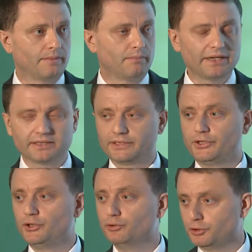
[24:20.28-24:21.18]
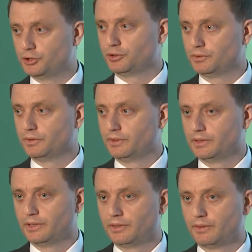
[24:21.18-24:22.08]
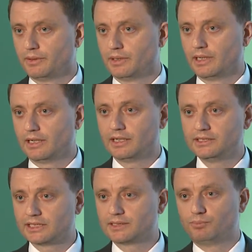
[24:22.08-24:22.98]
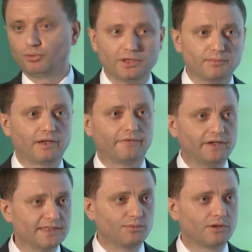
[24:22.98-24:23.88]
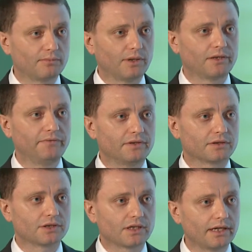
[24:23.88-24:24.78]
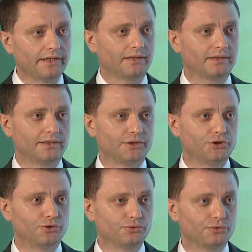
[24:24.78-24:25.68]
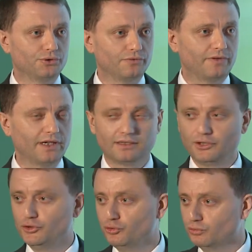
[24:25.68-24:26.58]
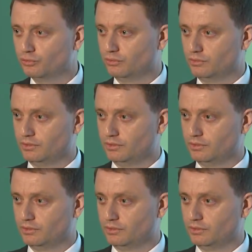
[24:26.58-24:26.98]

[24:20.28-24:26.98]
But it's huge. And I just put in my Facebook and my Twitter, try to find a new